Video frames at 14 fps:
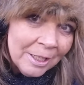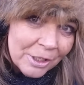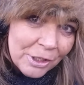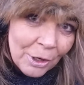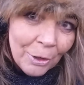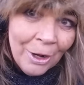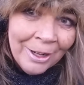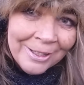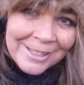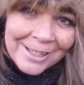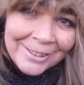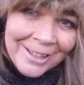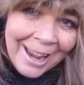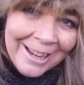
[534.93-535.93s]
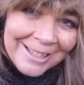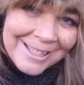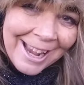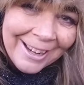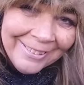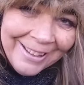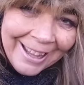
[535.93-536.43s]
So until next
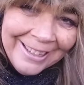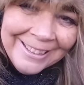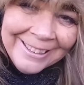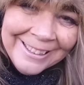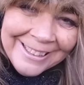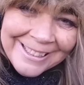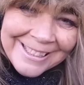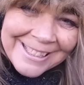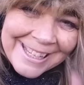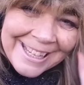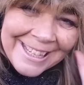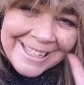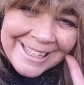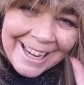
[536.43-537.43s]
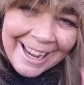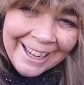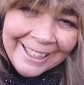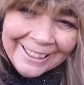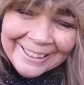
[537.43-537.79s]
time then, see ya.